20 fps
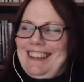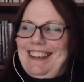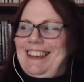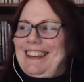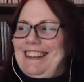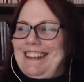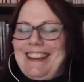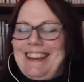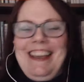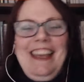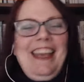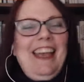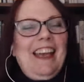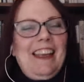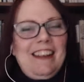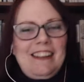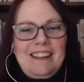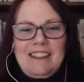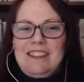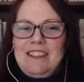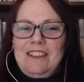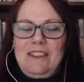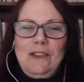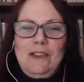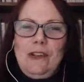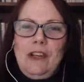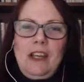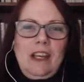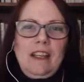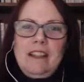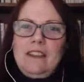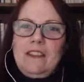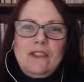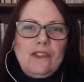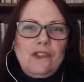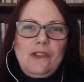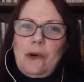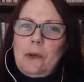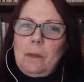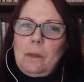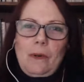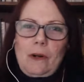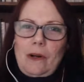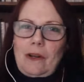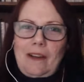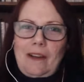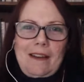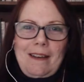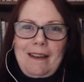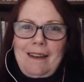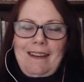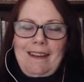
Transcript: and I said, "No, there's no book."